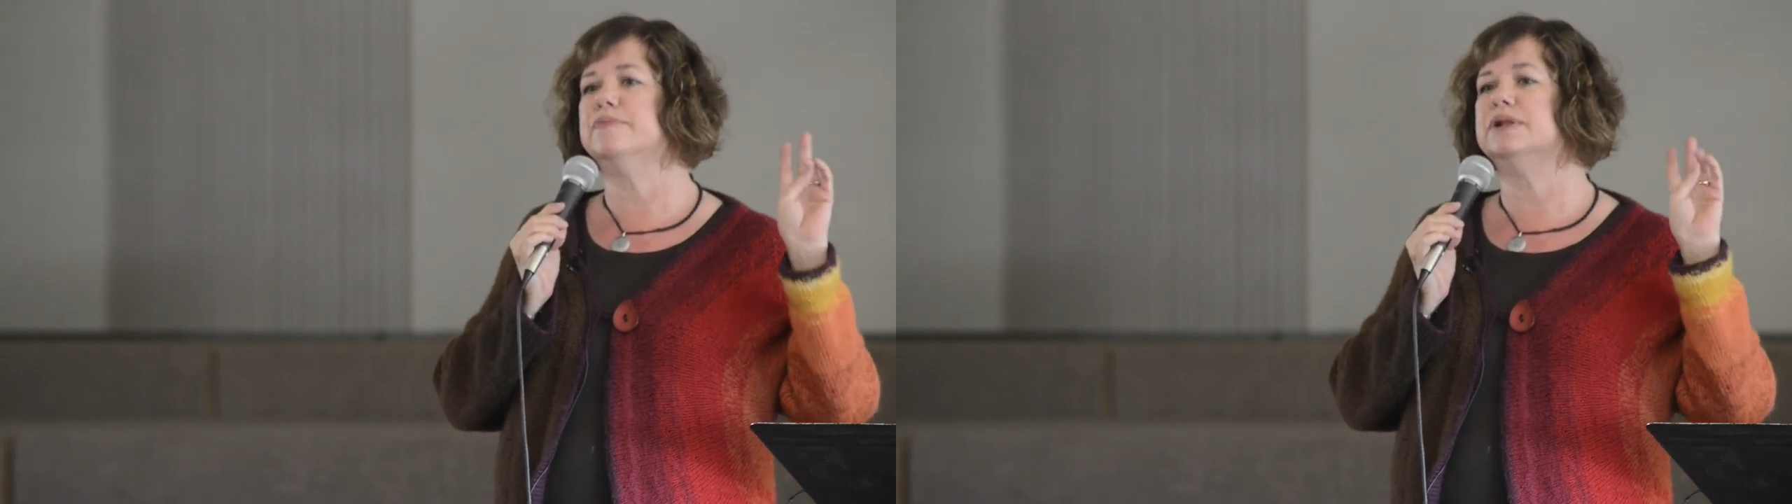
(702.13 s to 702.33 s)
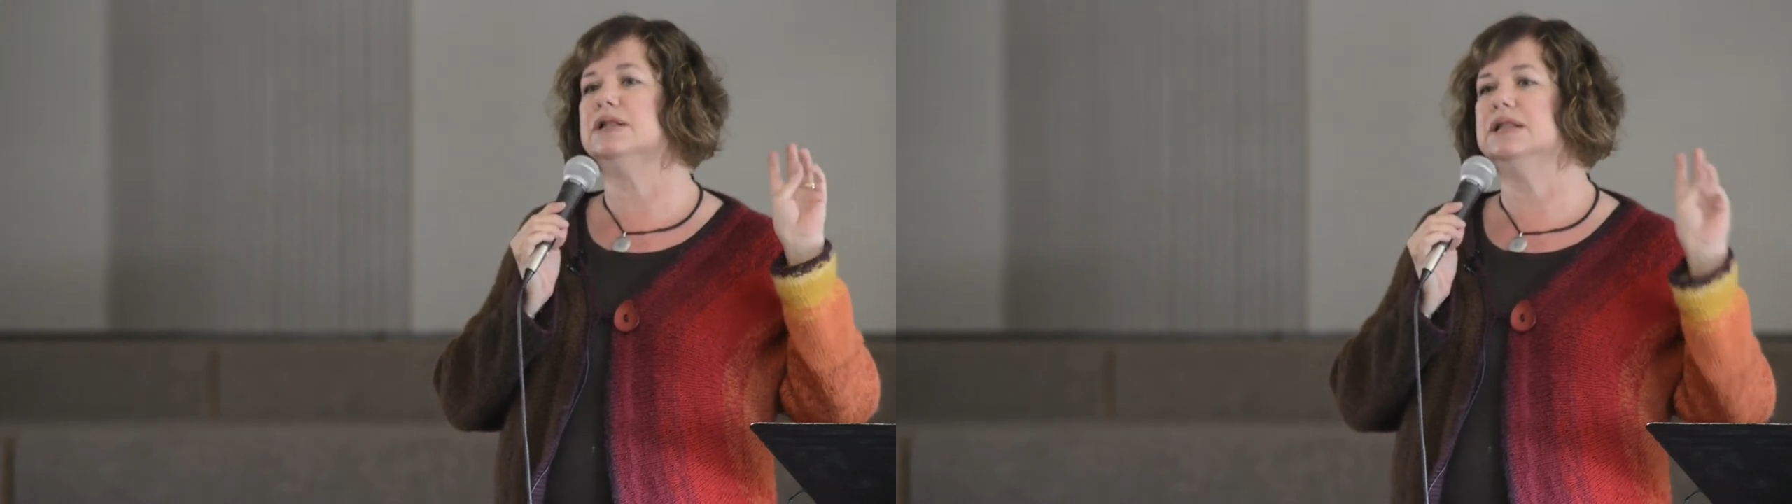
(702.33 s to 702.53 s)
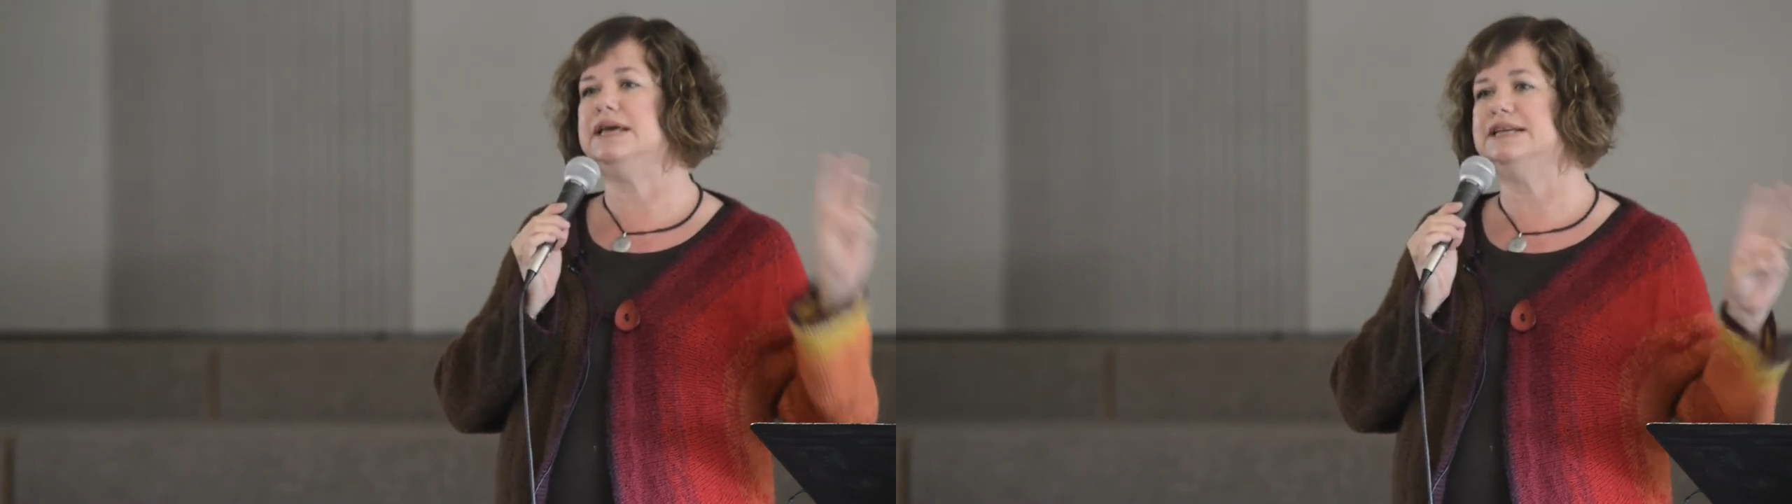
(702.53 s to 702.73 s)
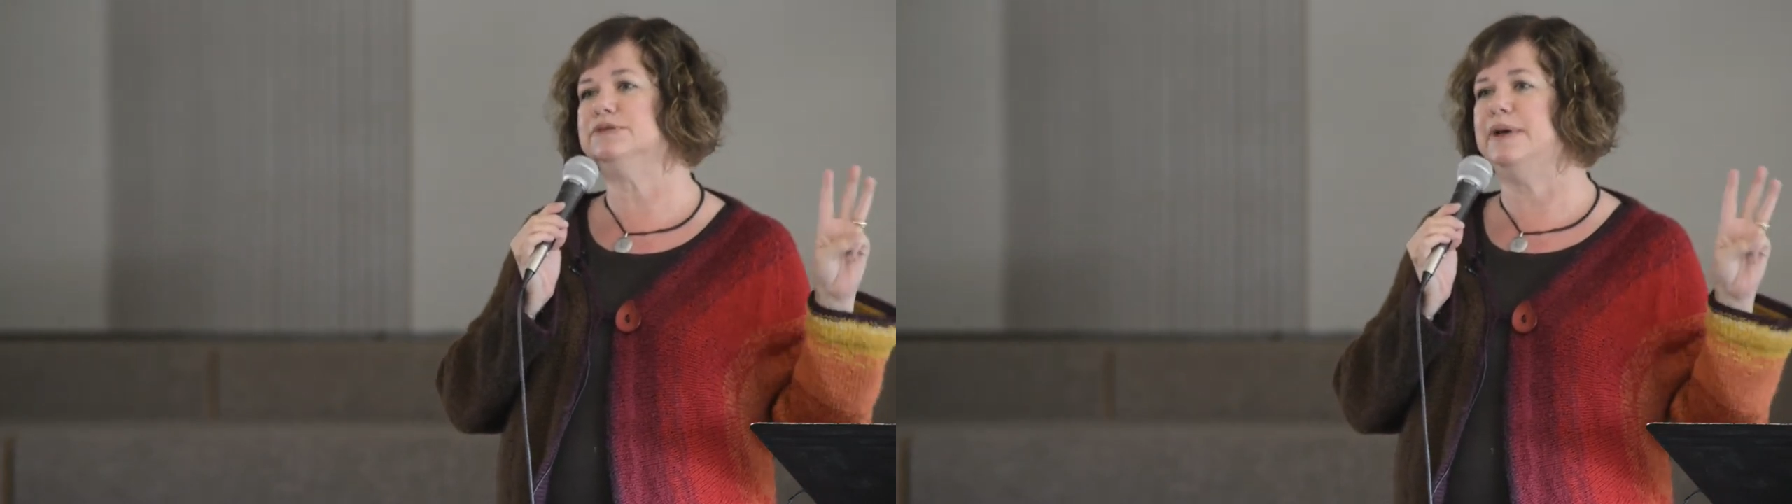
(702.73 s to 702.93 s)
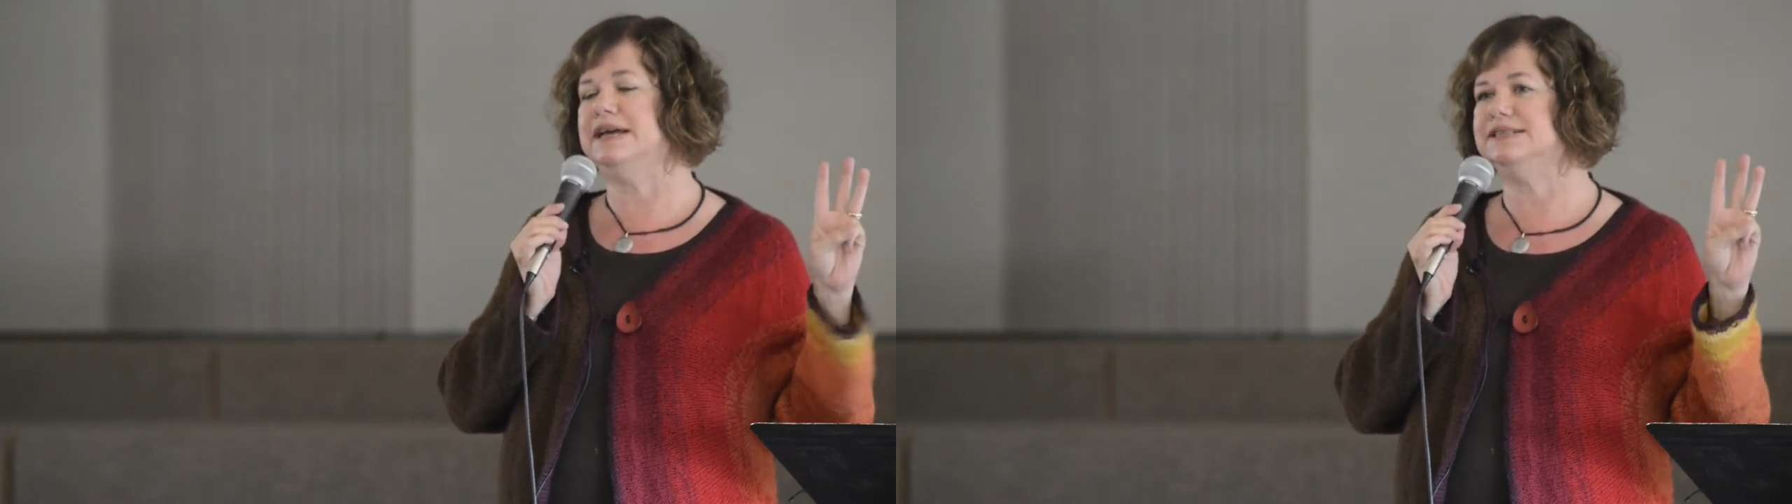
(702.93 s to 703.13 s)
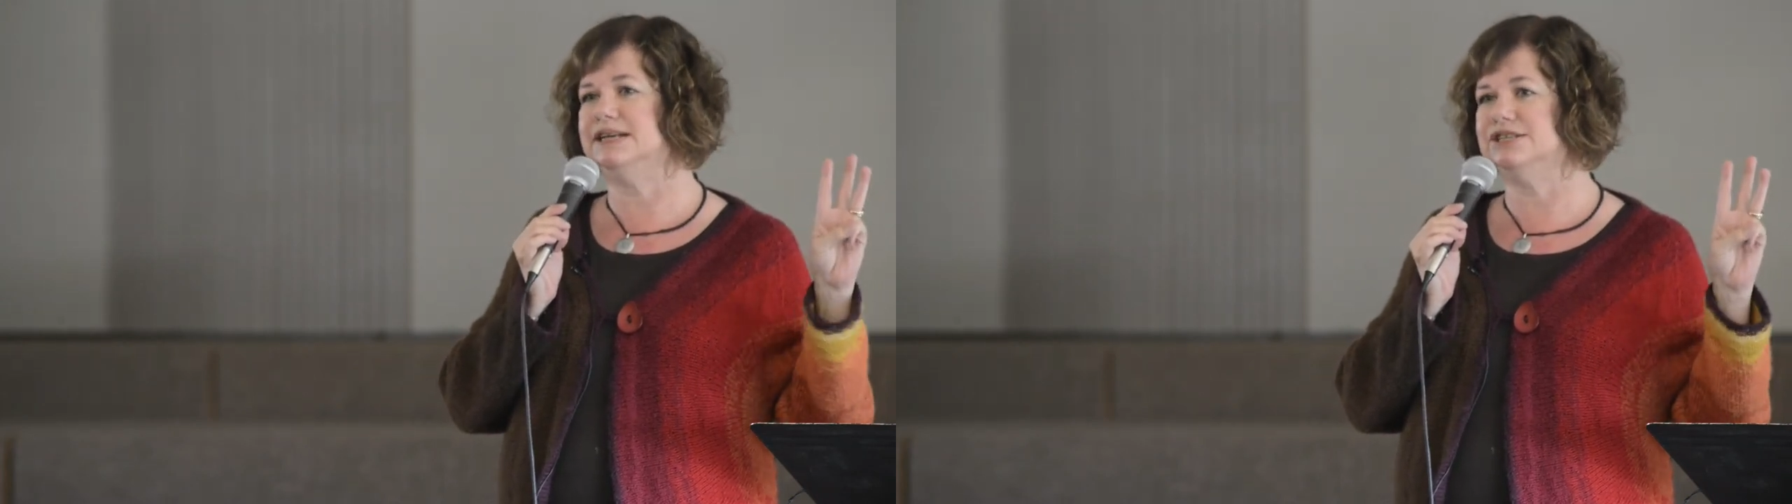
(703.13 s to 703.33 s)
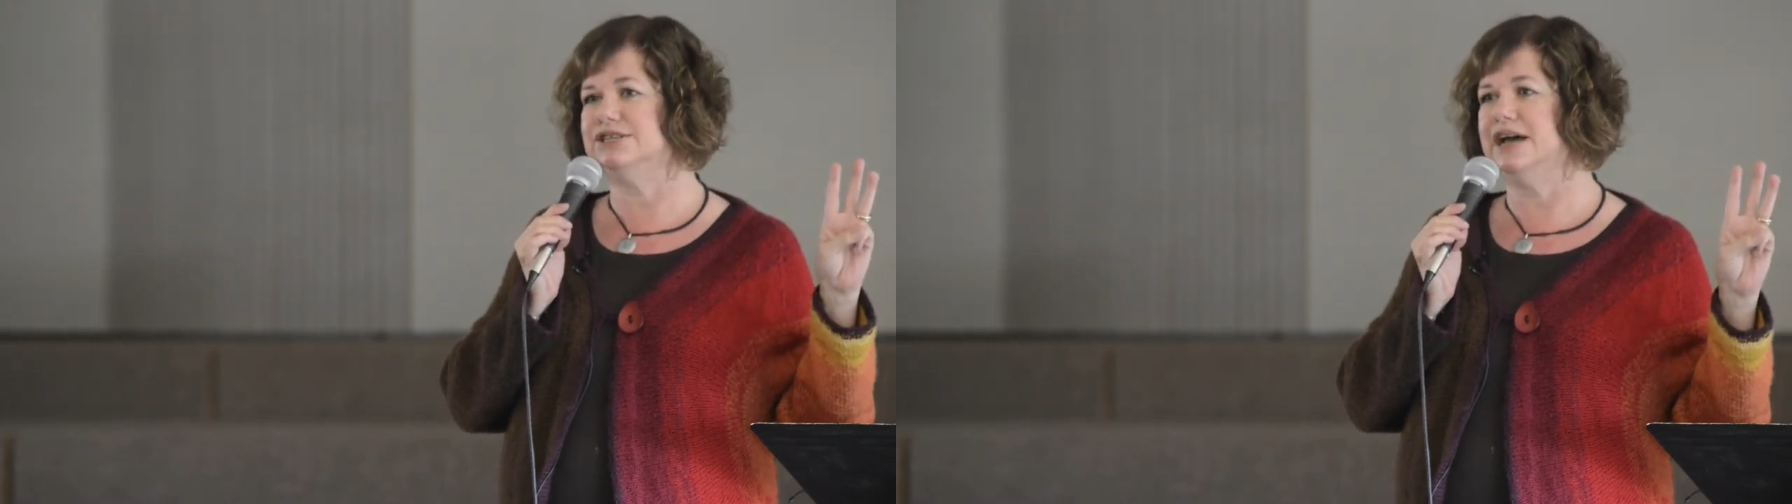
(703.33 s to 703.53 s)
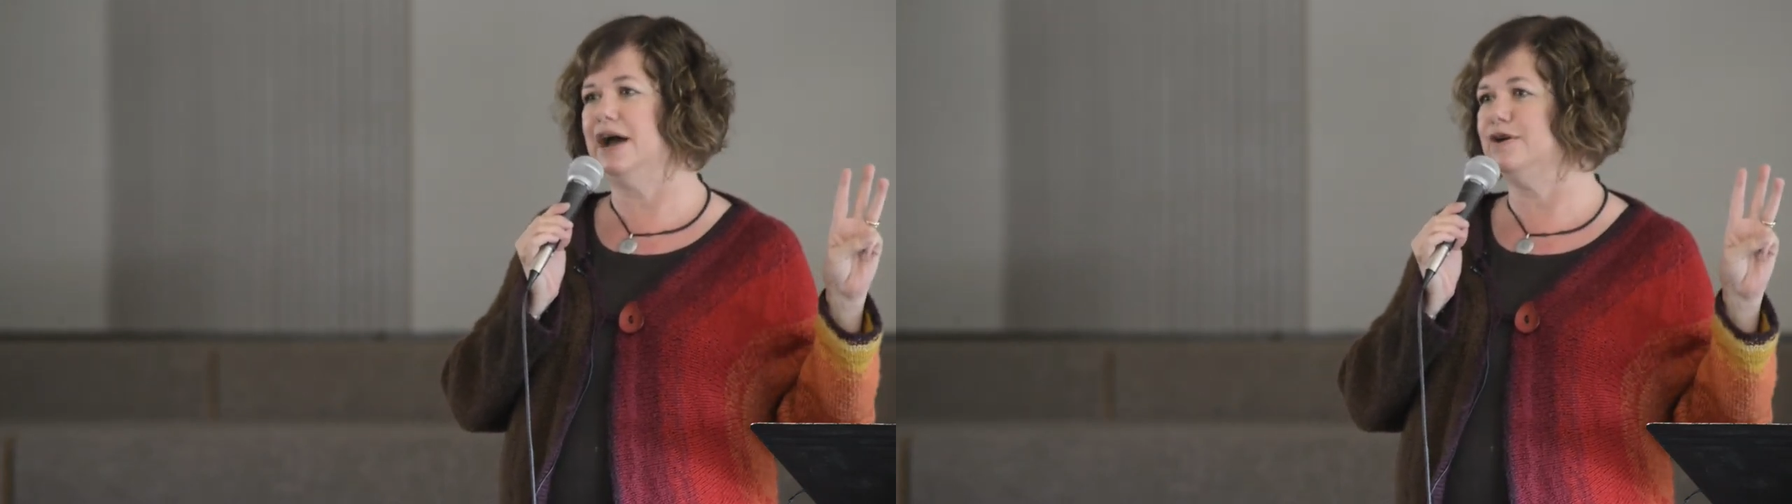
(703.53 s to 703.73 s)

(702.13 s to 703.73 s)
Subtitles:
Please pay attention to how